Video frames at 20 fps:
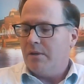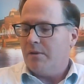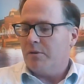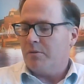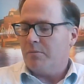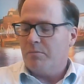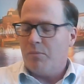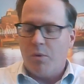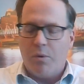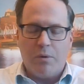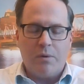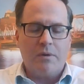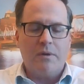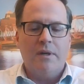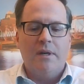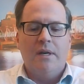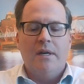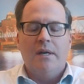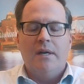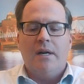or
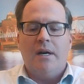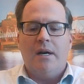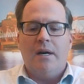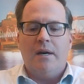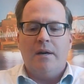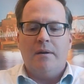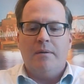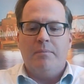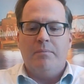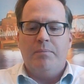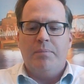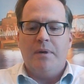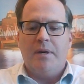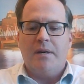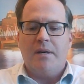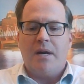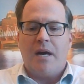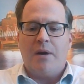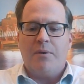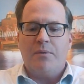more.
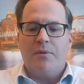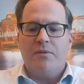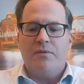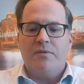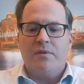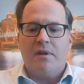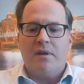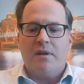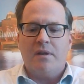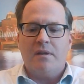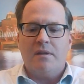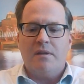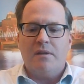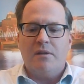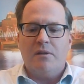But I would say,